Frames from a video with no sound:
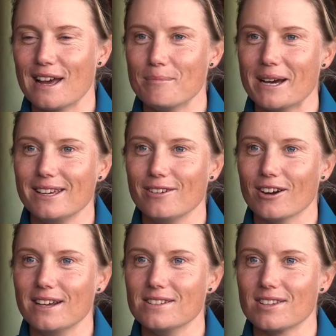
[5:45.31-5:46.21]
in our baggy
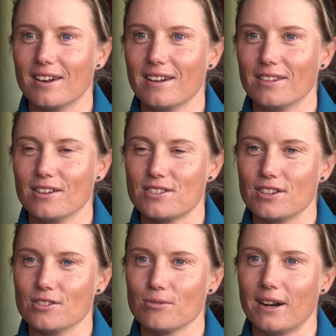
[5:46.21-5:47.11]
greens and those
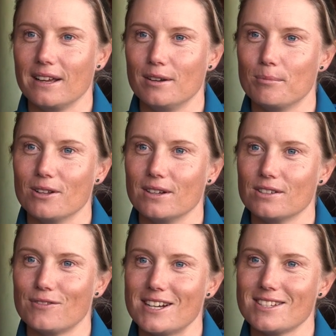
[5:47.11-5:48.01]
girls running in, bowling
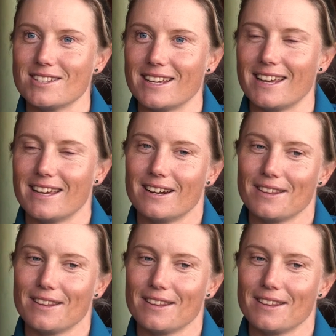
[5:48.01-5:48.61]
as fast as they can.